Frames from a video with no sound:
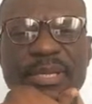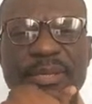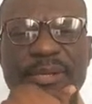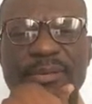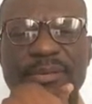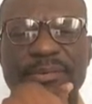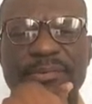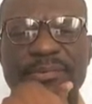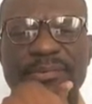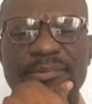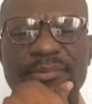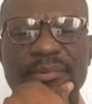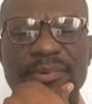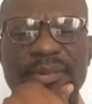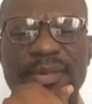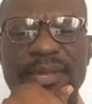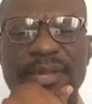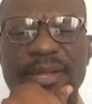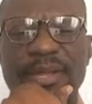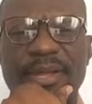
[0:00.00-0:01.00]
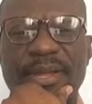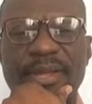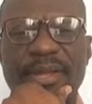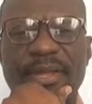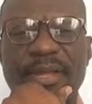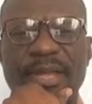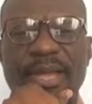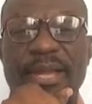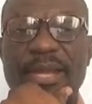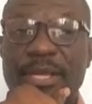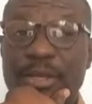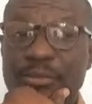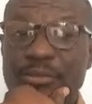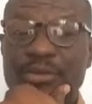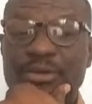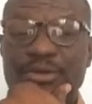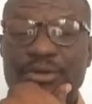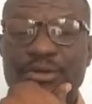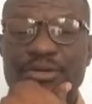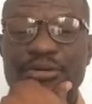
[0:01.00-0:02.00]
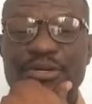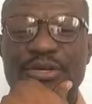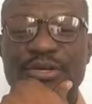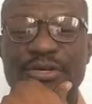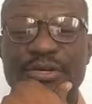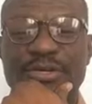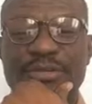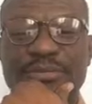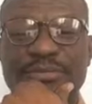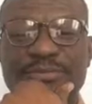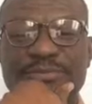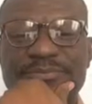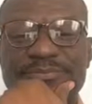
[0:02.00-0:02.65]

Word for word: in, and he will do you good.